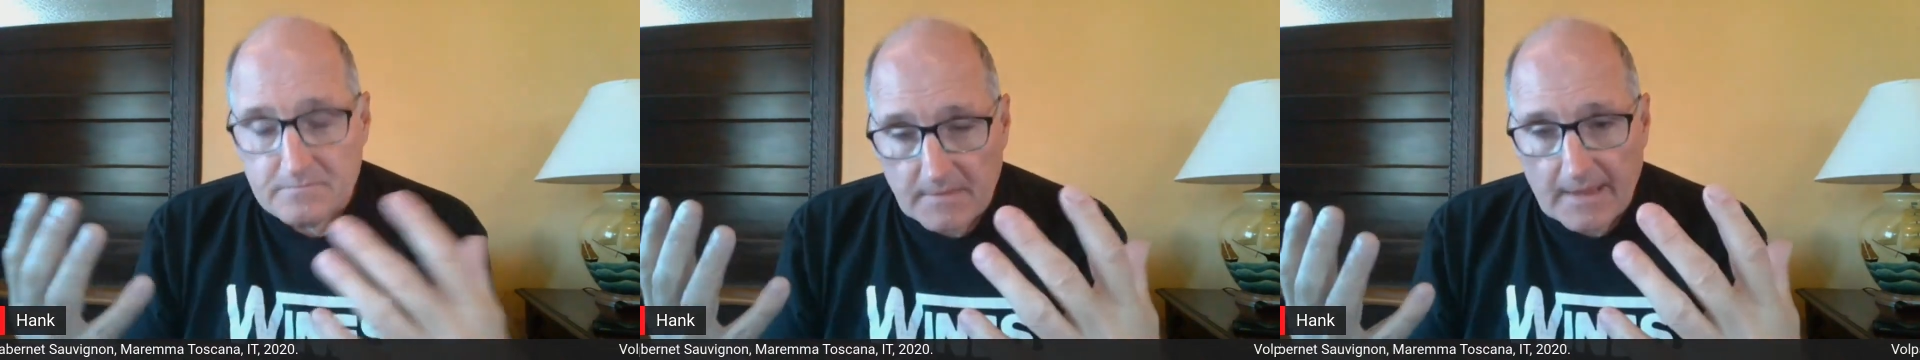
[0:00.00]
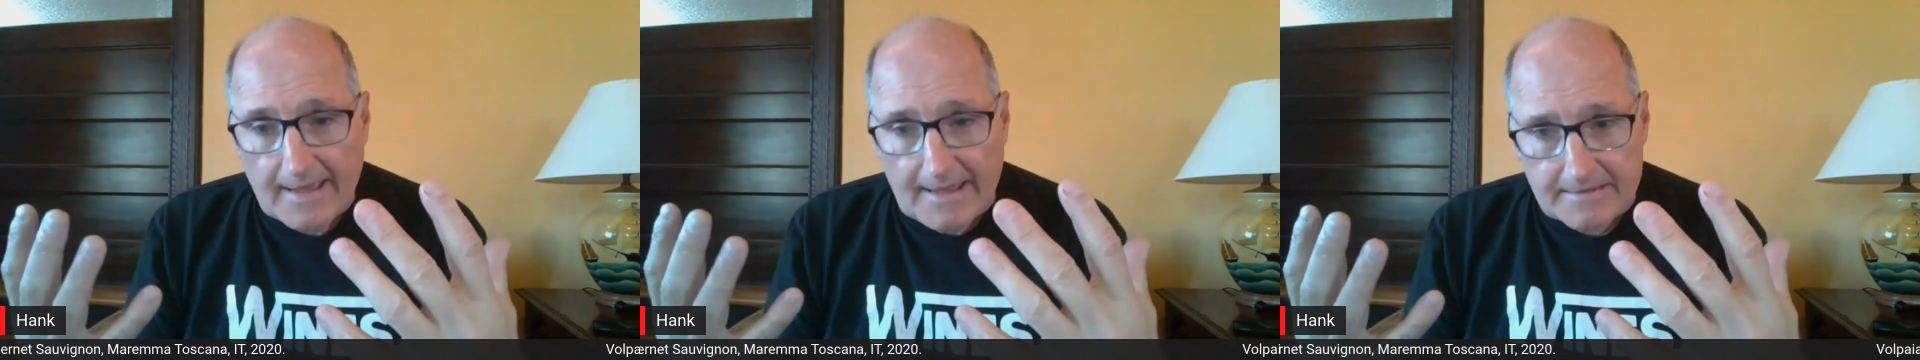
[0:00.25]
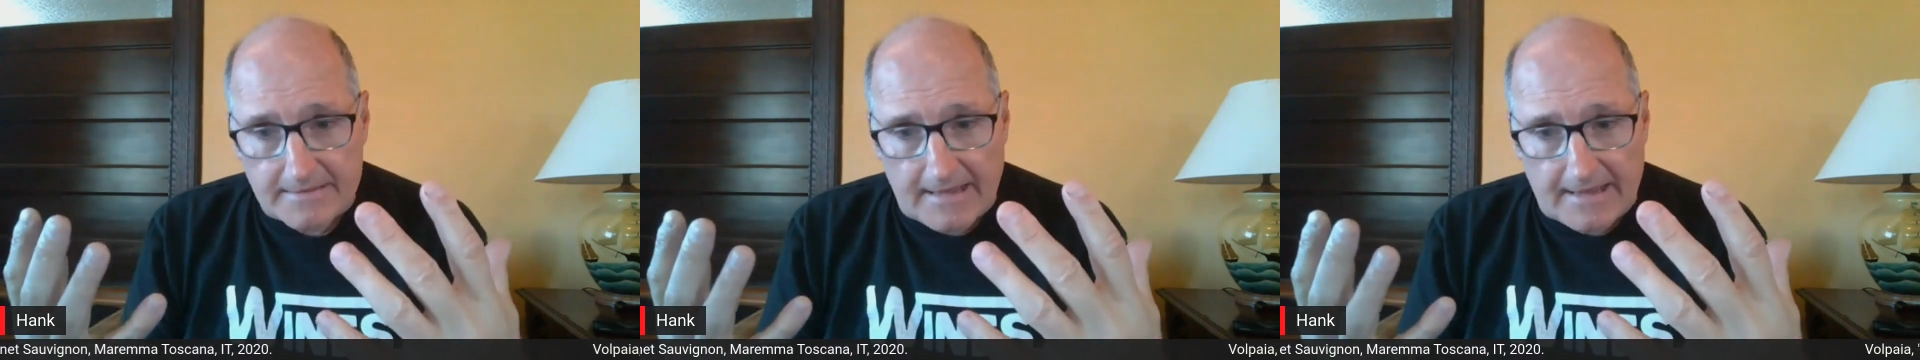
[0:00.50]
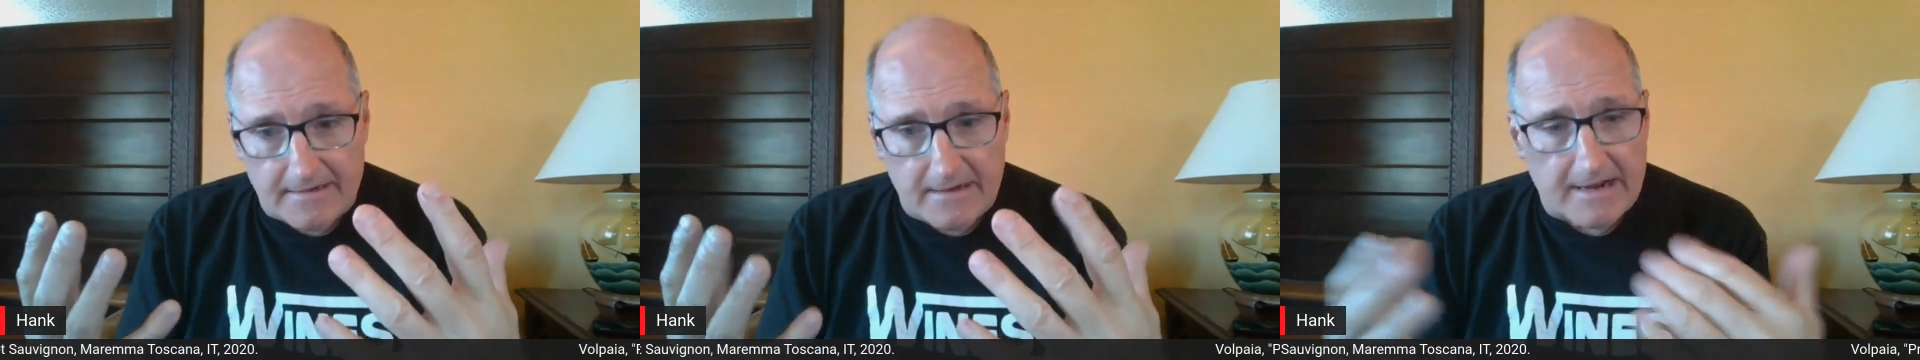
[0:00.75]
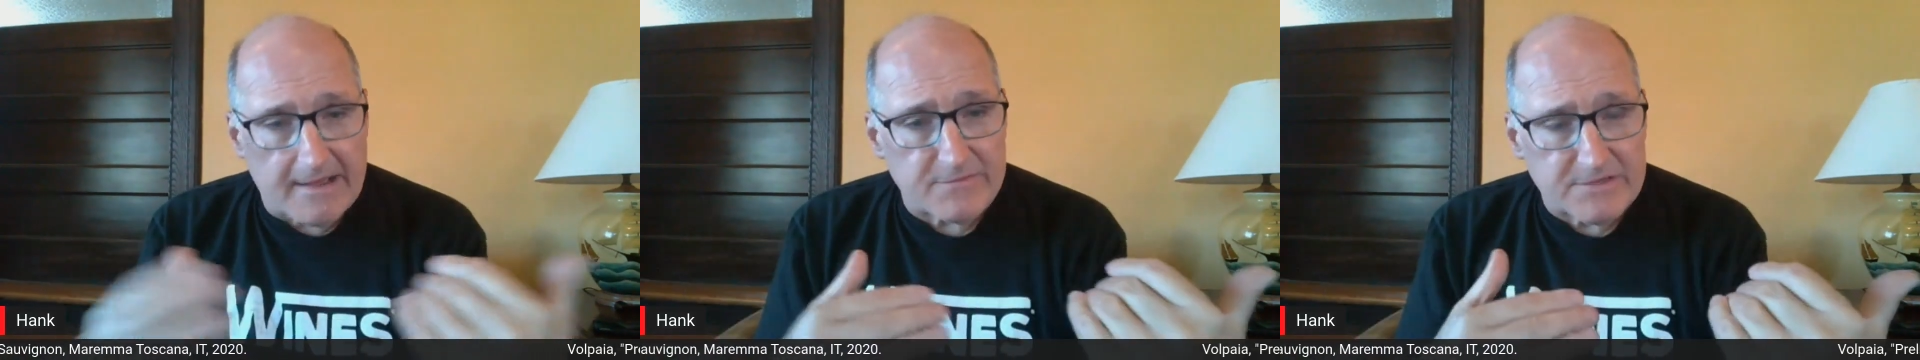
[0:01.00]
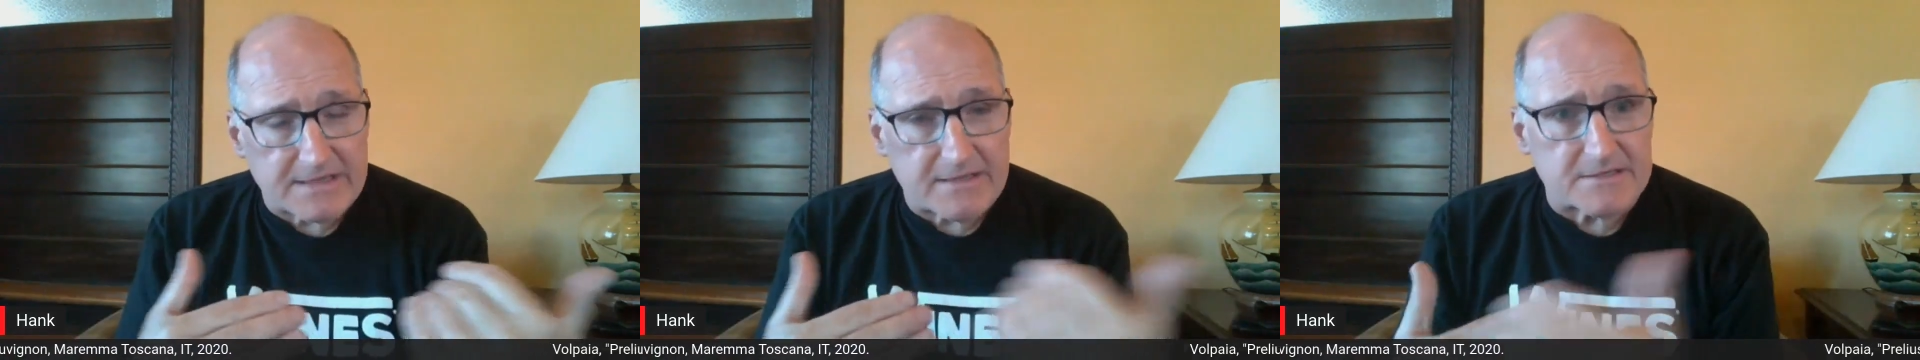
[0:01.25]
And I would
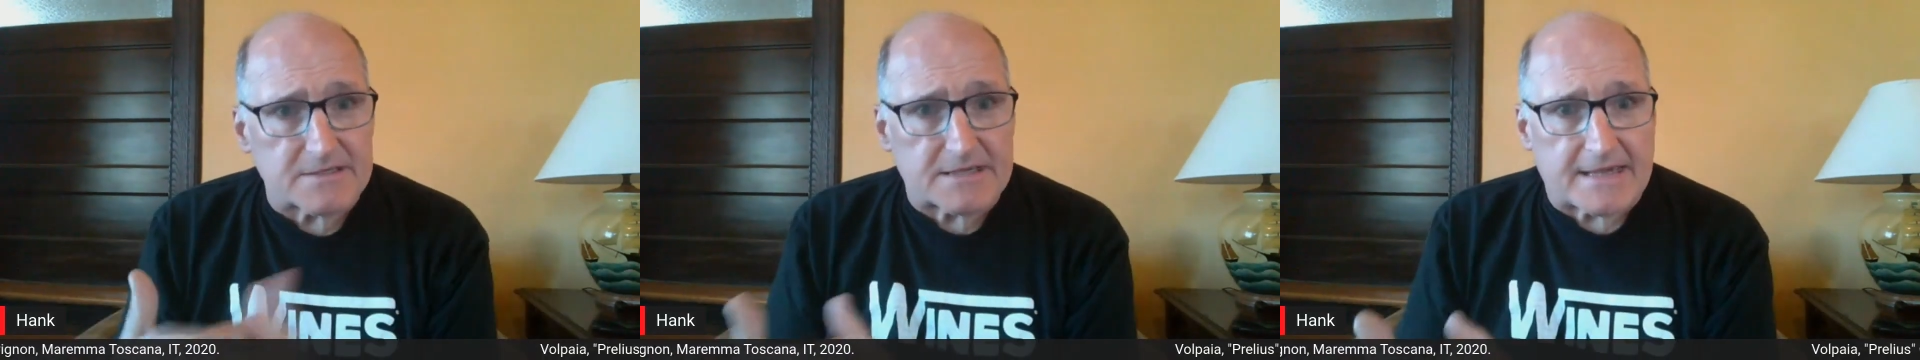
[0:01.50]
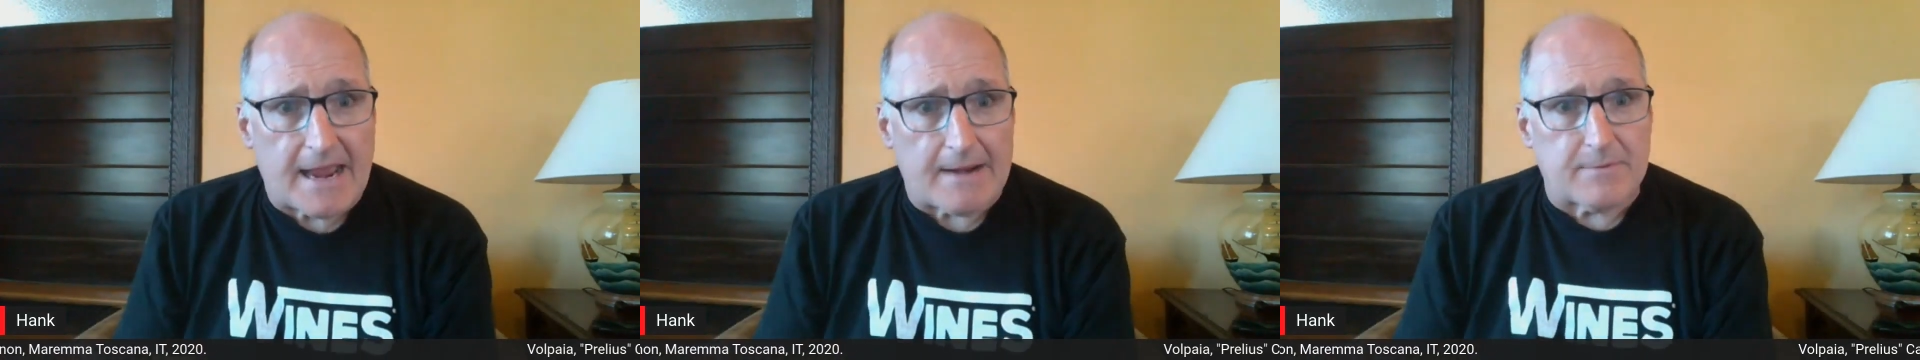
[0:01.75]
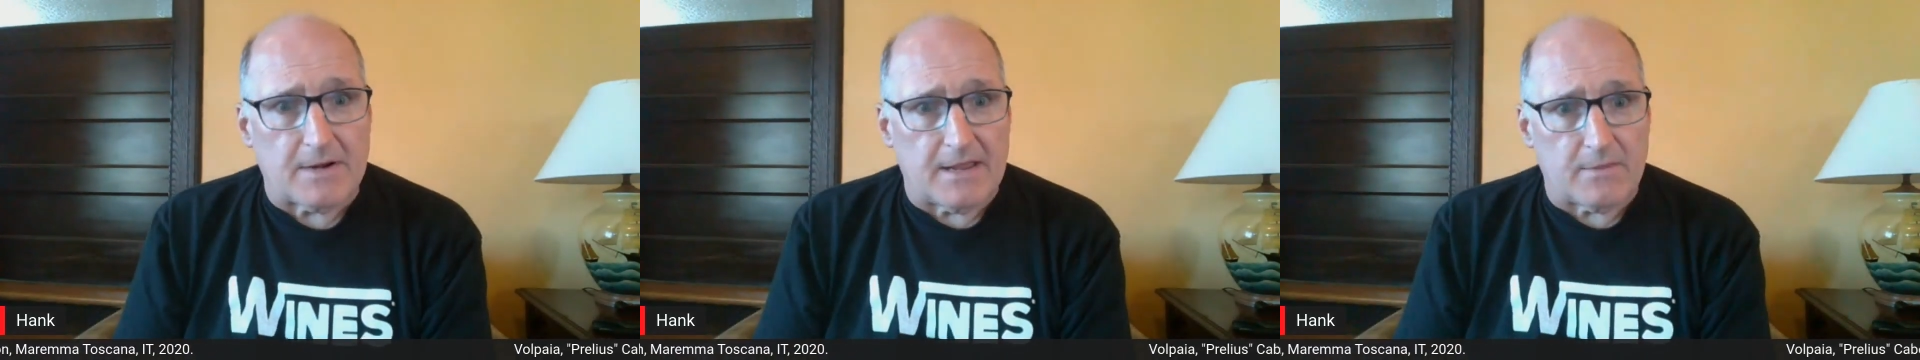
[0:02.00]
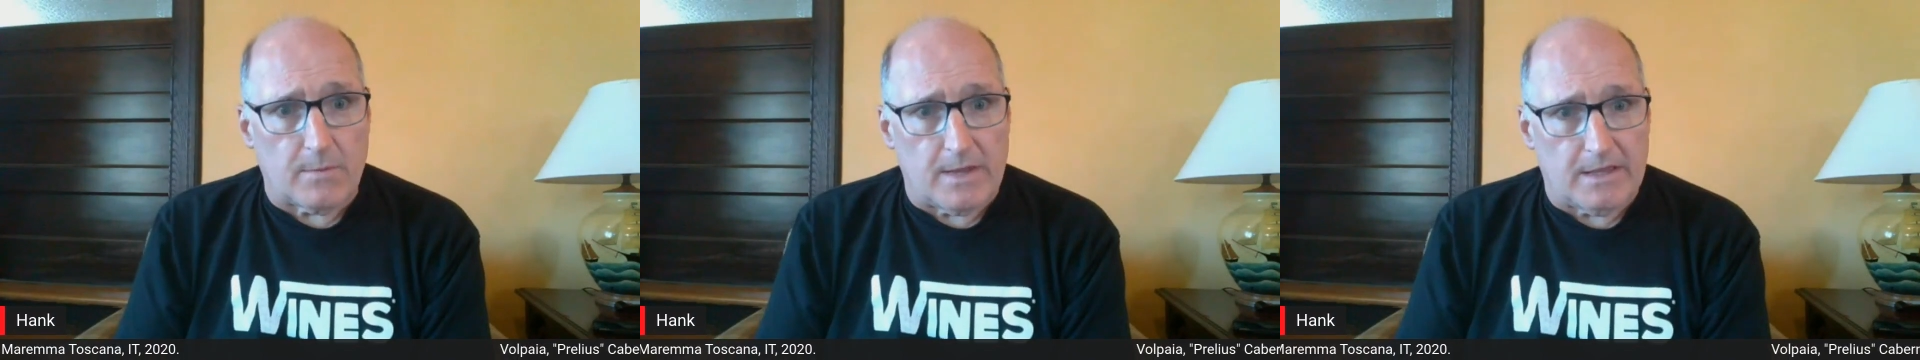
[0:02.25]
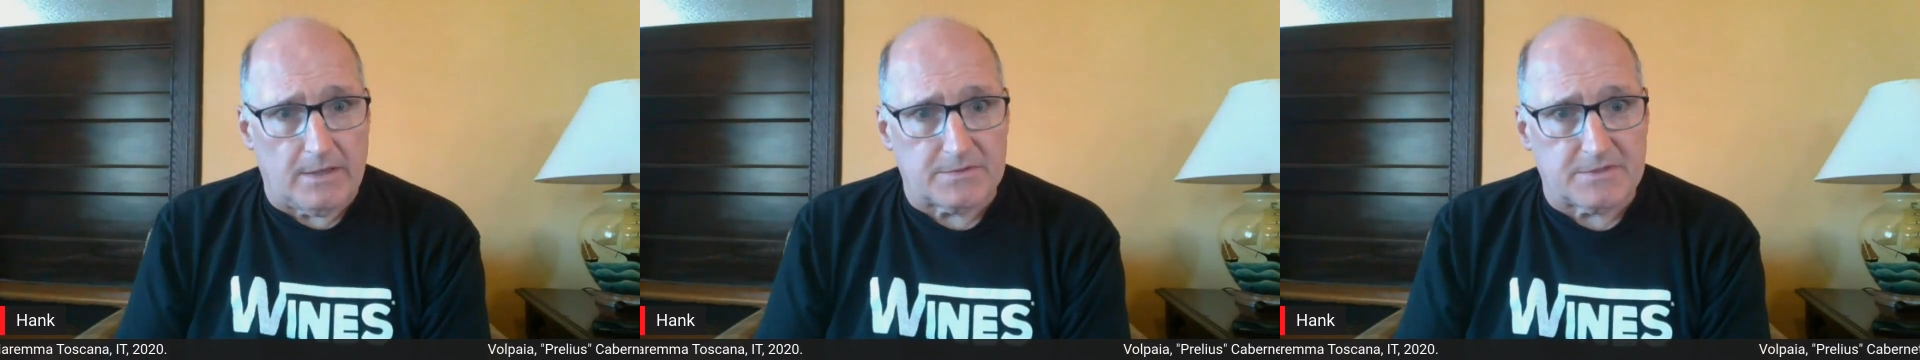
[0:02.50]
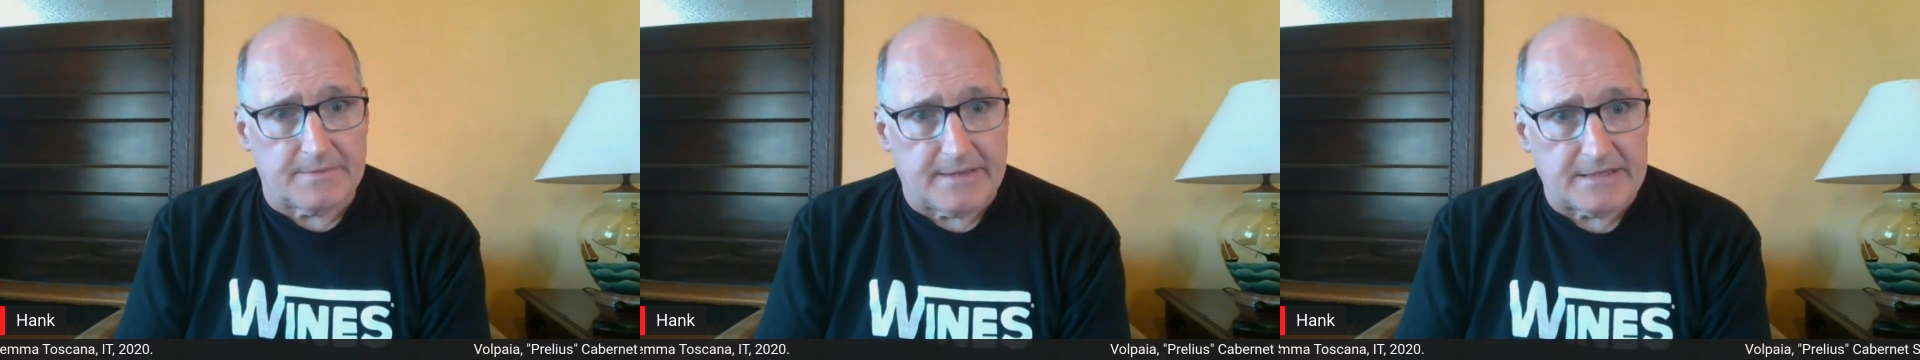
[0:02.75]
say this is a Cabernet the way it
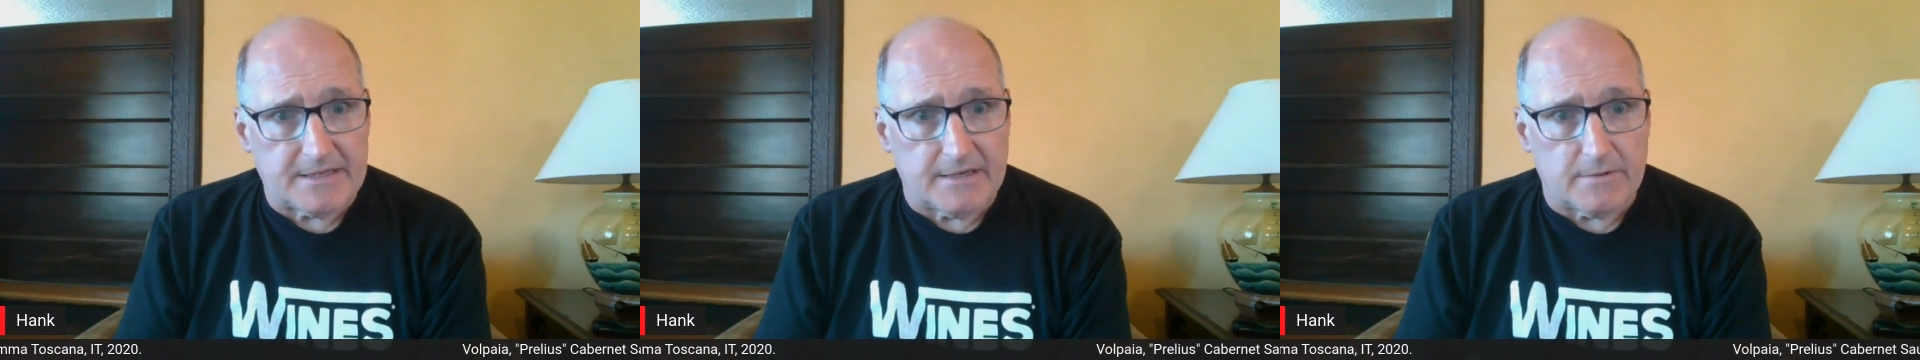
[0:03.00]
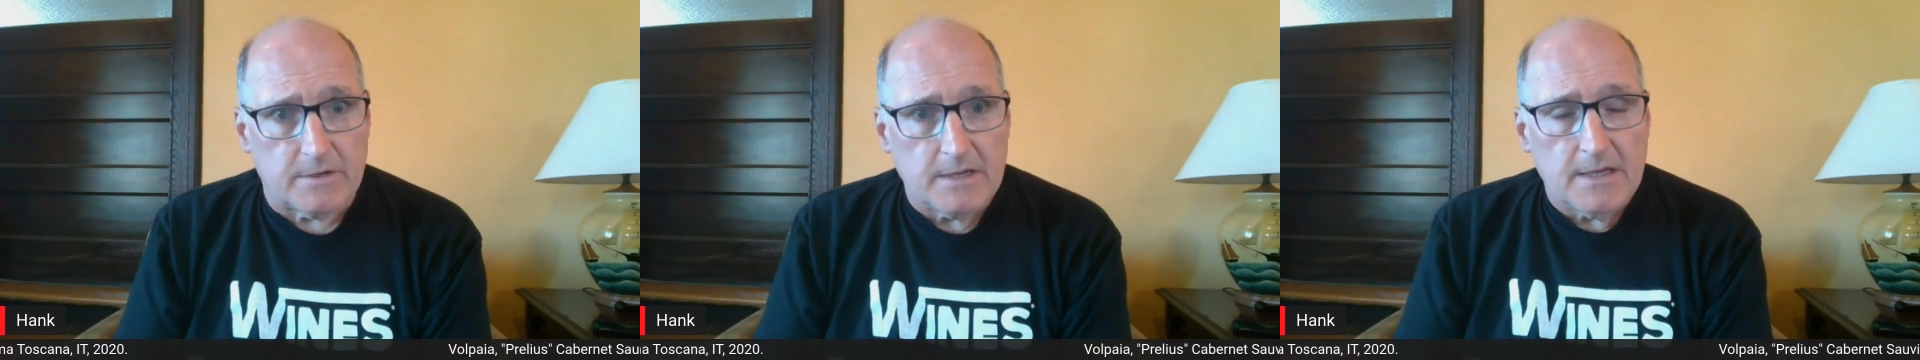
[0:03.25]
used to be too.